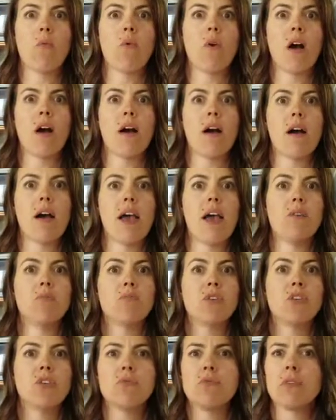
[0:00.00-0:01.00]
And
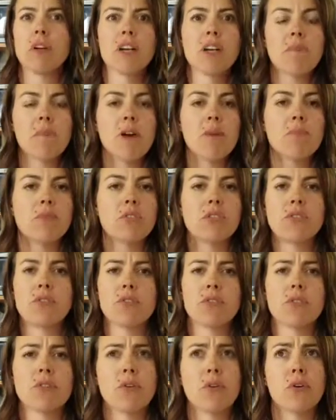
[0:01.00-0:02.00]
when you look them up, when you
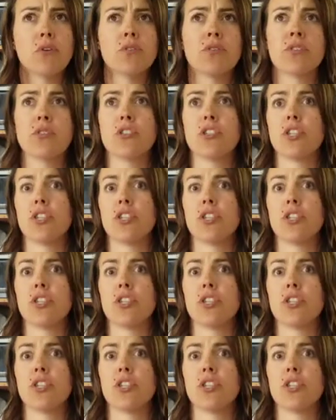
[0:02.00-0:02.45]
do a Google search